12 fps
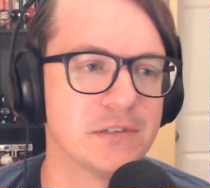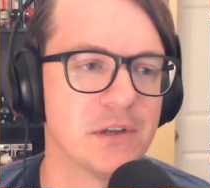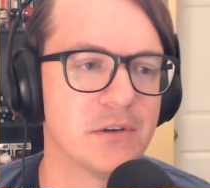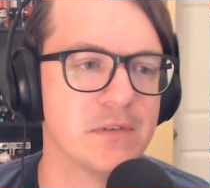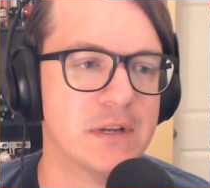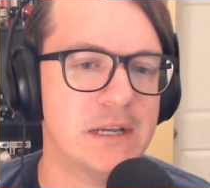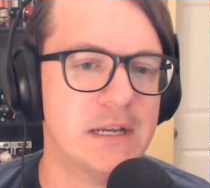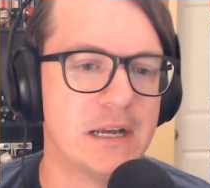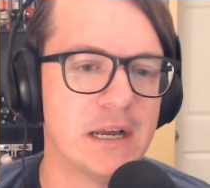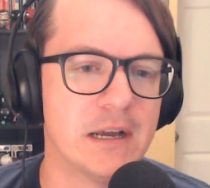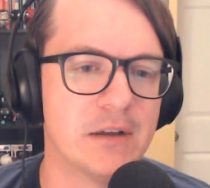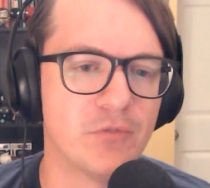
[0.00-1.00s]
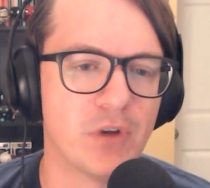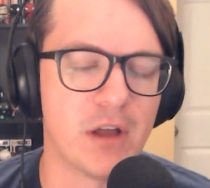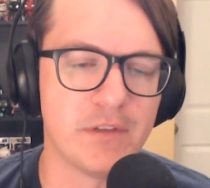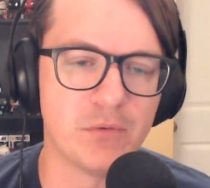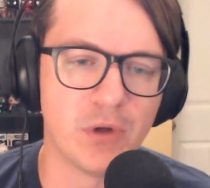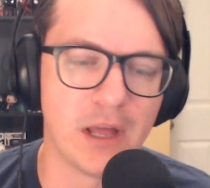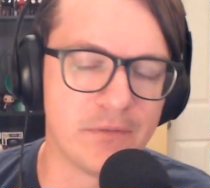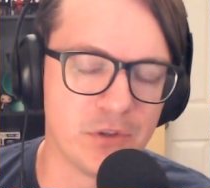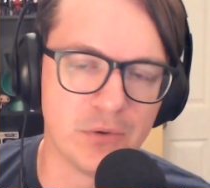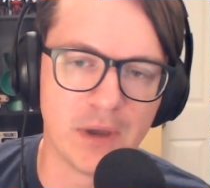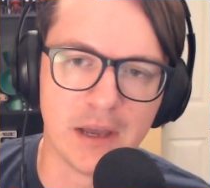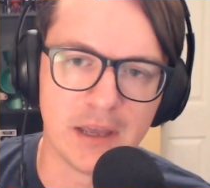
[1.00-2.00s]
So Ravi, we'll have
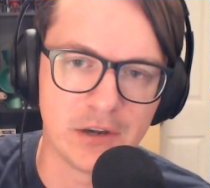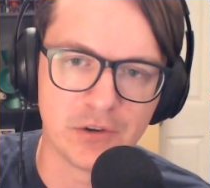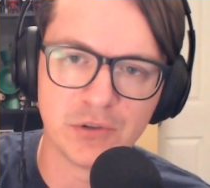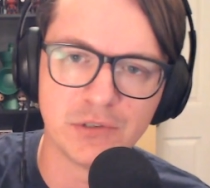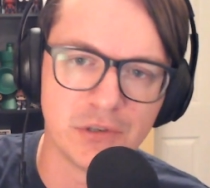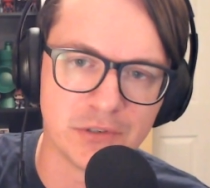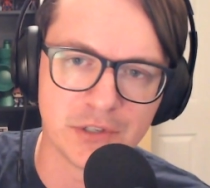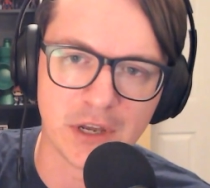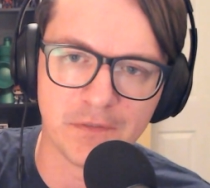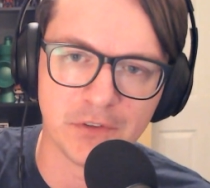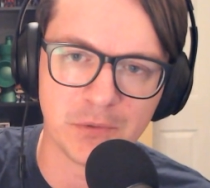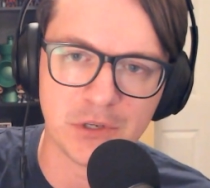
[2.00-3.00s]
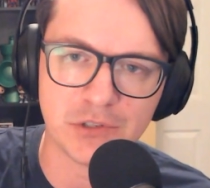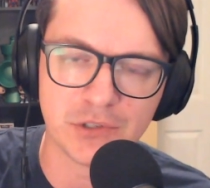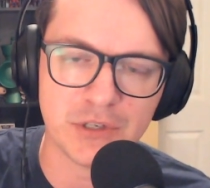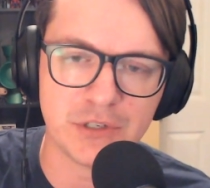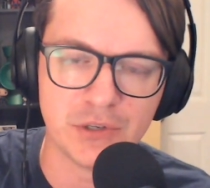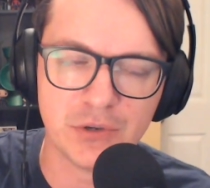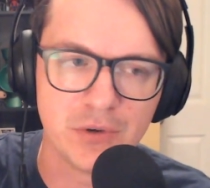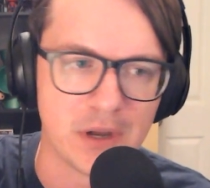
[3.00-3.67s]
you introduce yourself as we usually do.